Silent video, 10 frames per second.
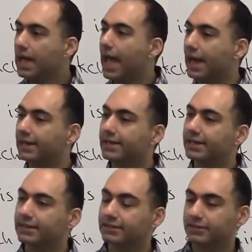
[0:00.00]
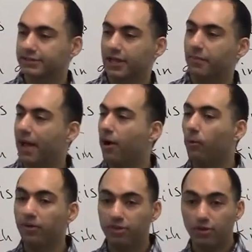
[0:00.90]
and somehow
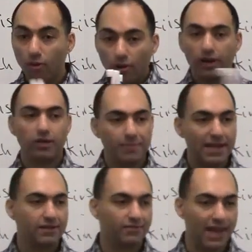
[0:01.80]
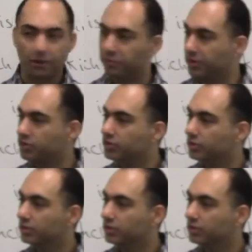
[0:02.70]
with your command of language